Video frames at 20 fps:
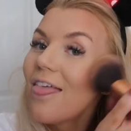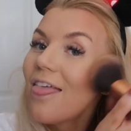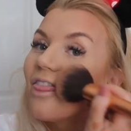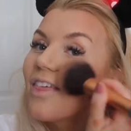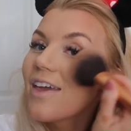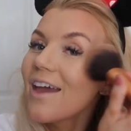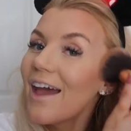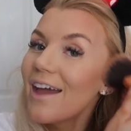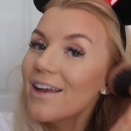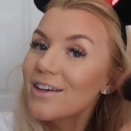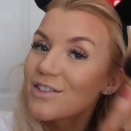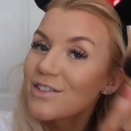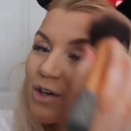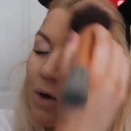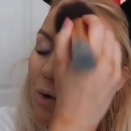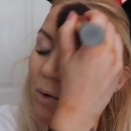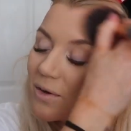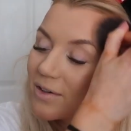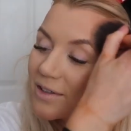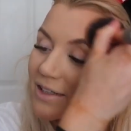the end
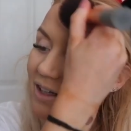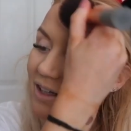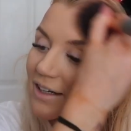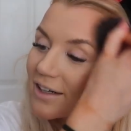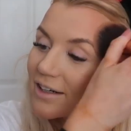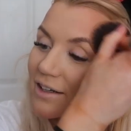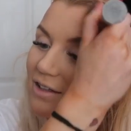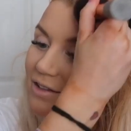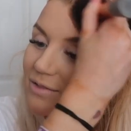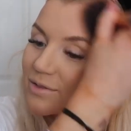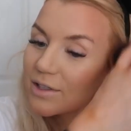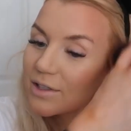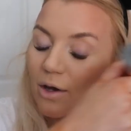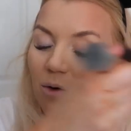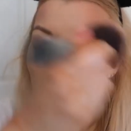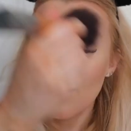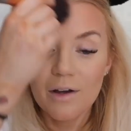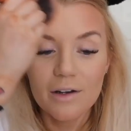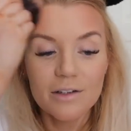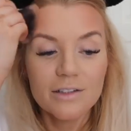goal here, because we
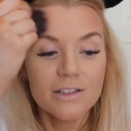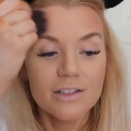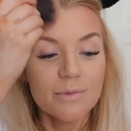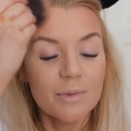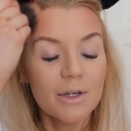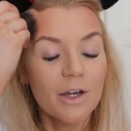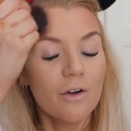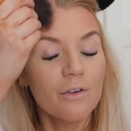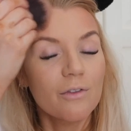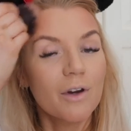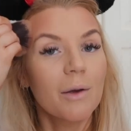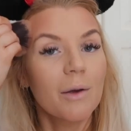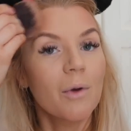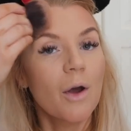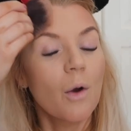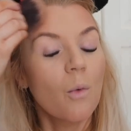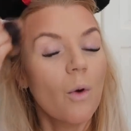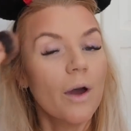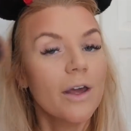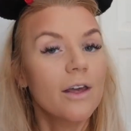don't want to be going around
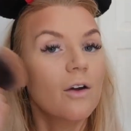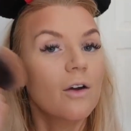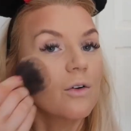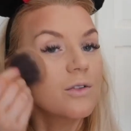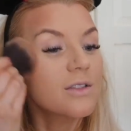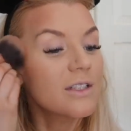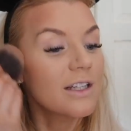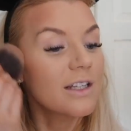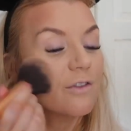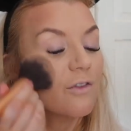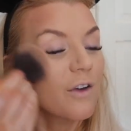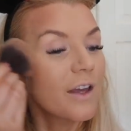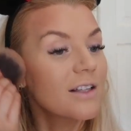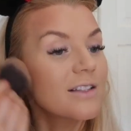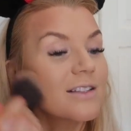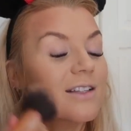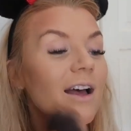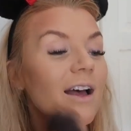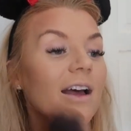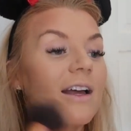with a white ghosty
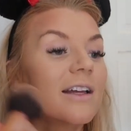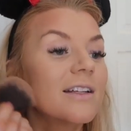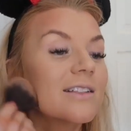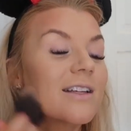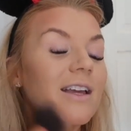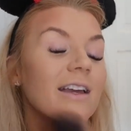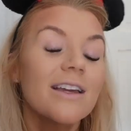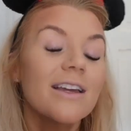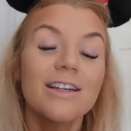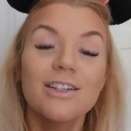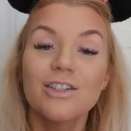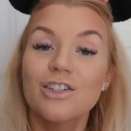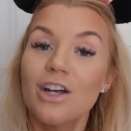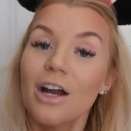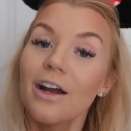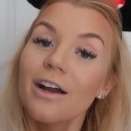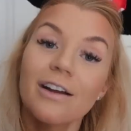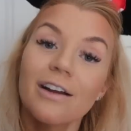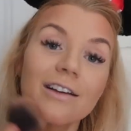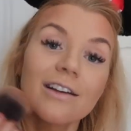face and a
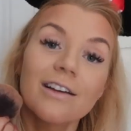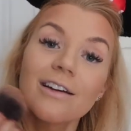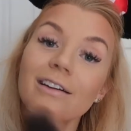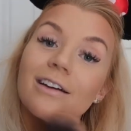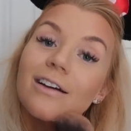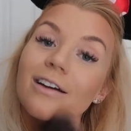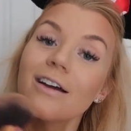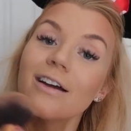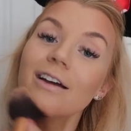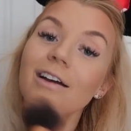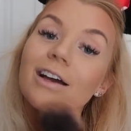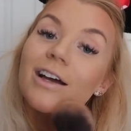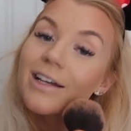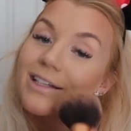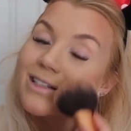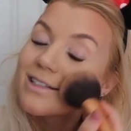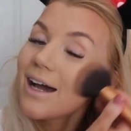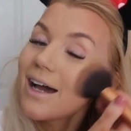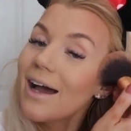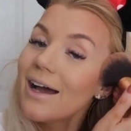dark
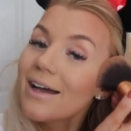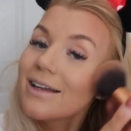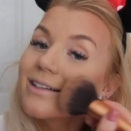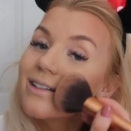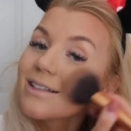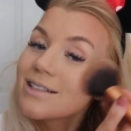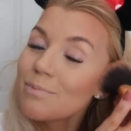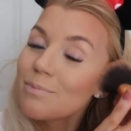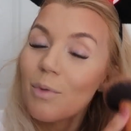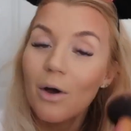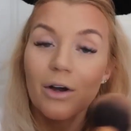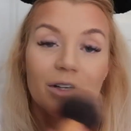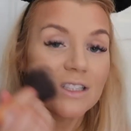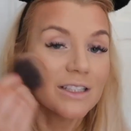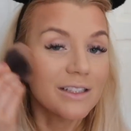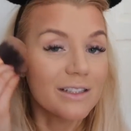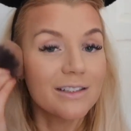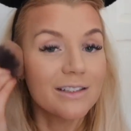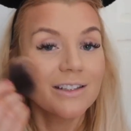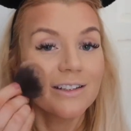tanned
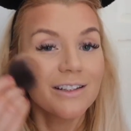body.